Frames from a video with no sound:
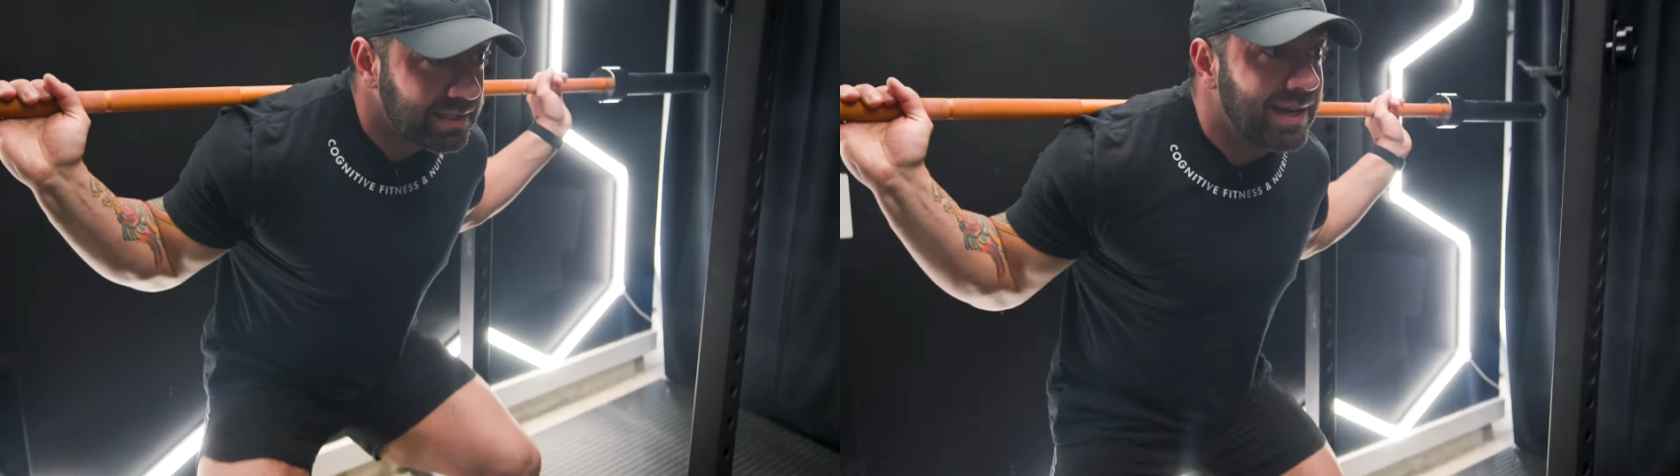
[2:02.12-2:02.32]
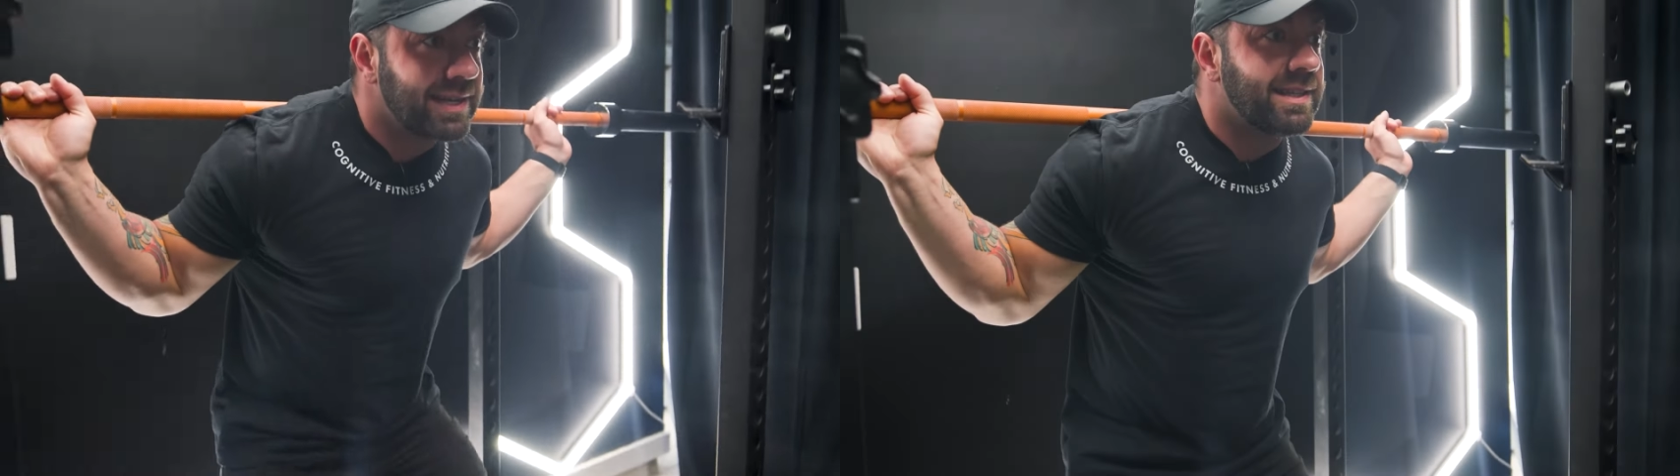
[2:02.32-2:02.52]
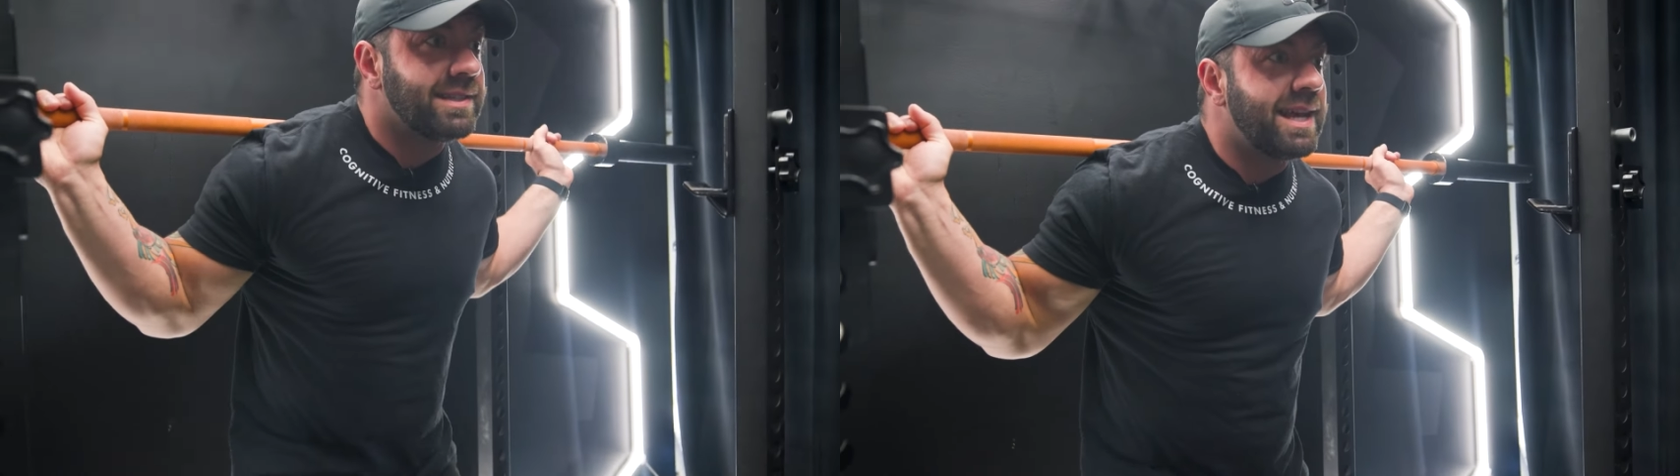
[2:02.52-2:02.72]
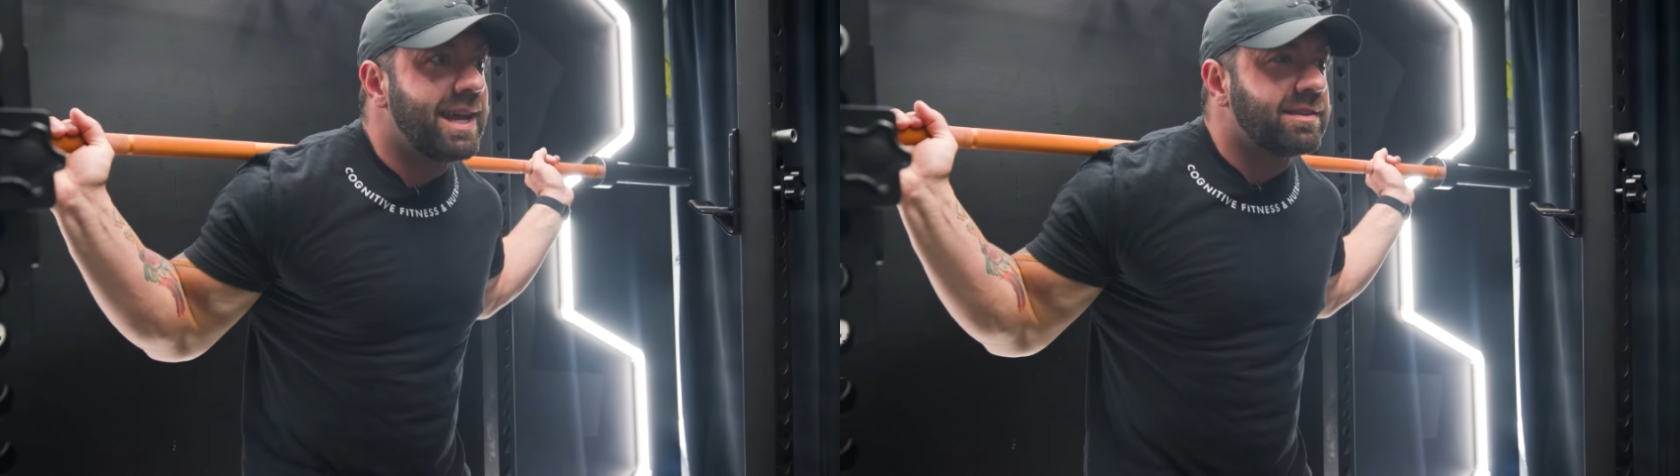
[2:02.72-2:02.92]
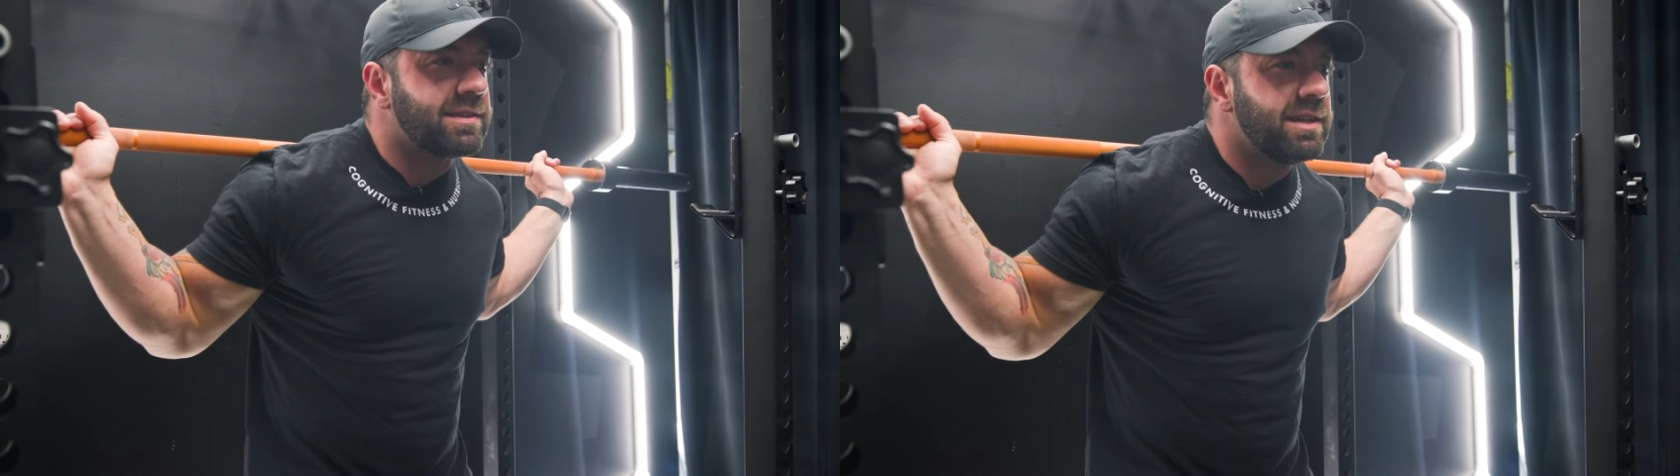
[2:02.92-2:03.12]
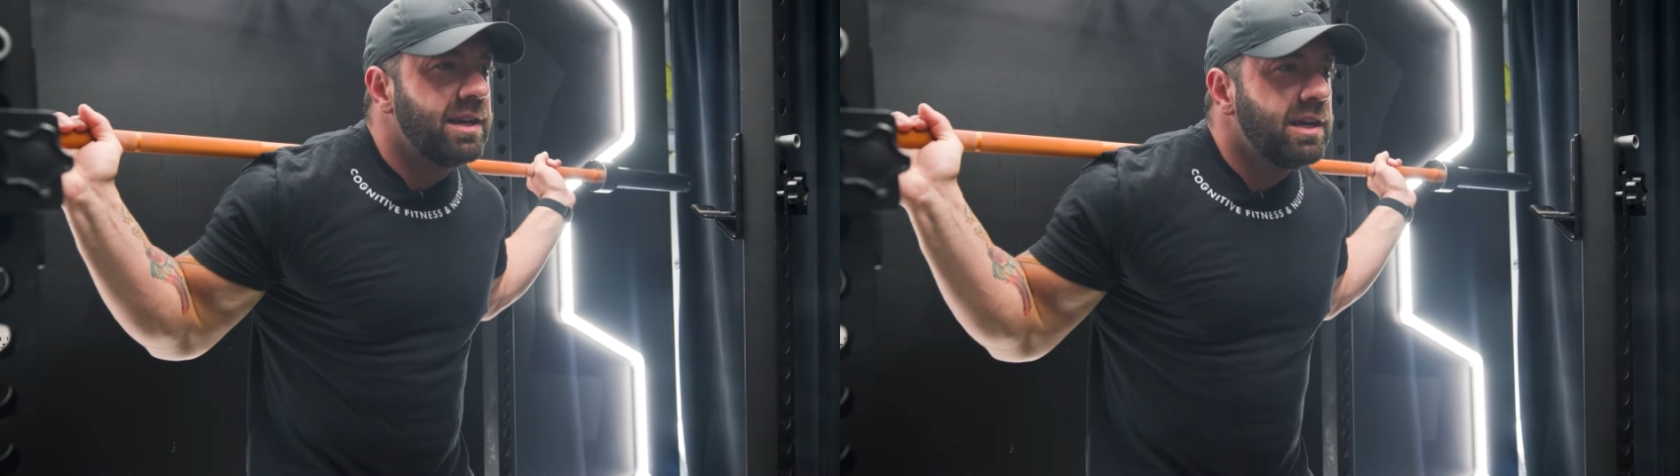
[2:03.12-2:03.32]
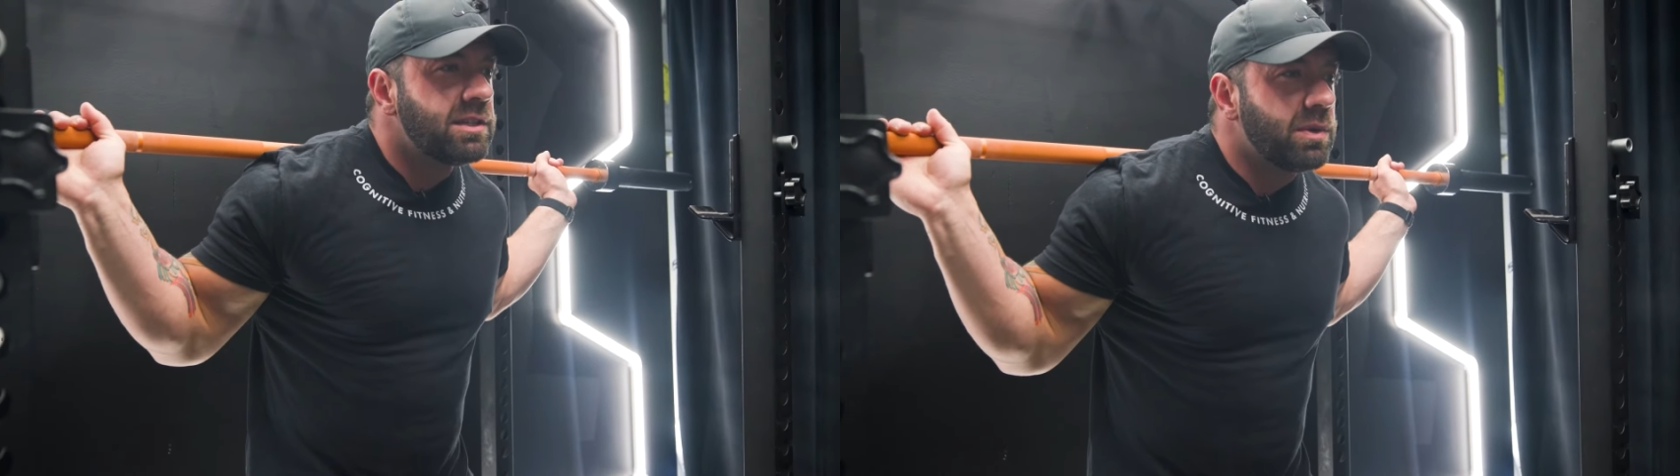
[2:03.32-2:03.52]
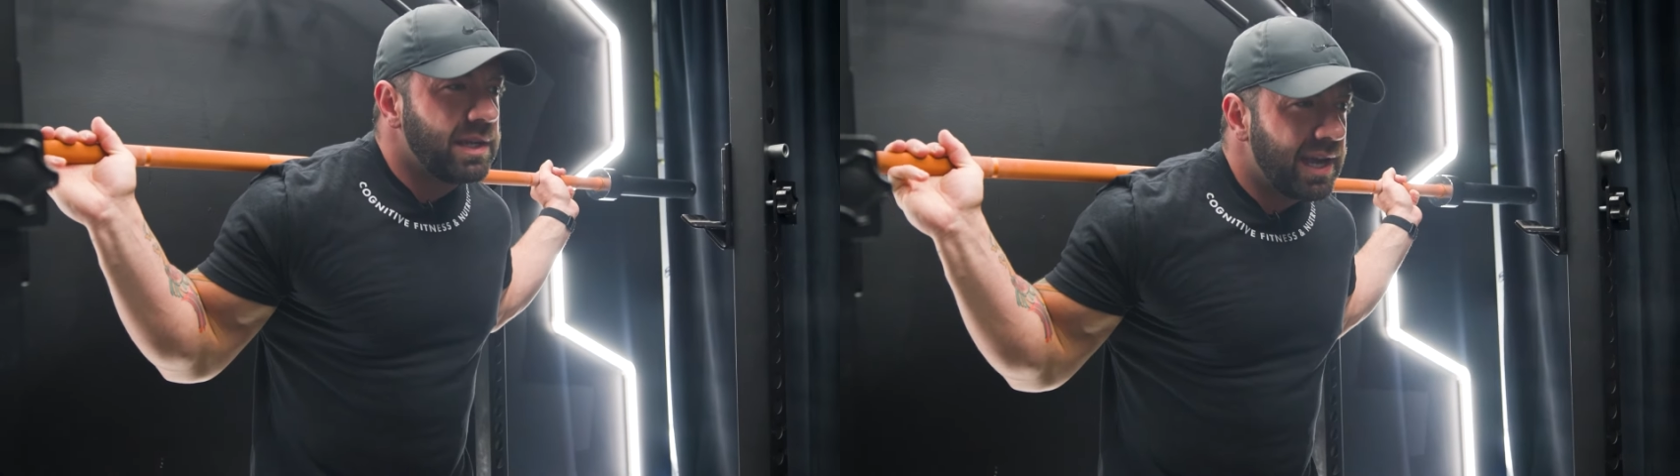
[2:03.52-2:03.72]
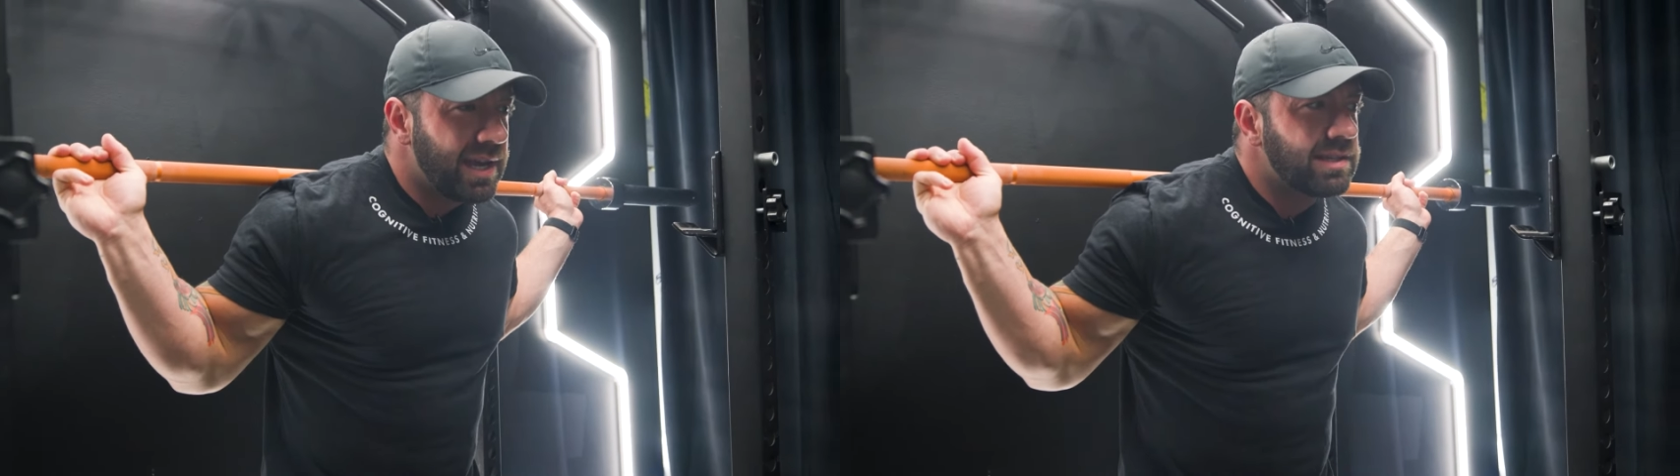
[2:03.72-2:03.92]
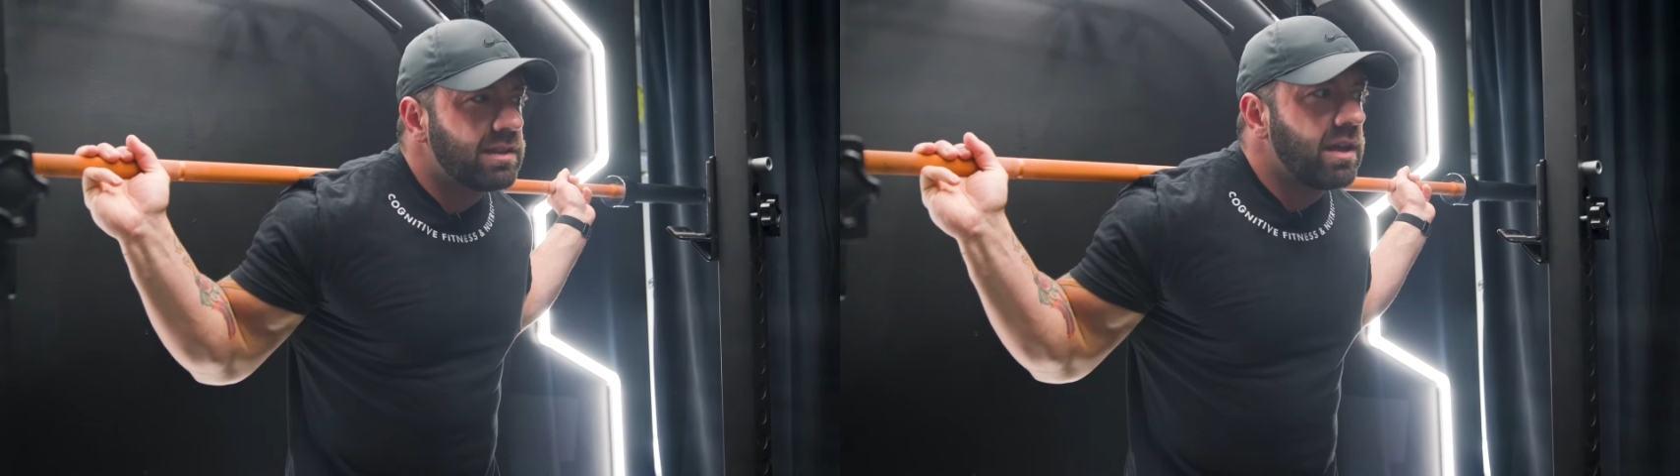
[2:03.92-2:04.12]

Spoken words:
nice and tense. So yes,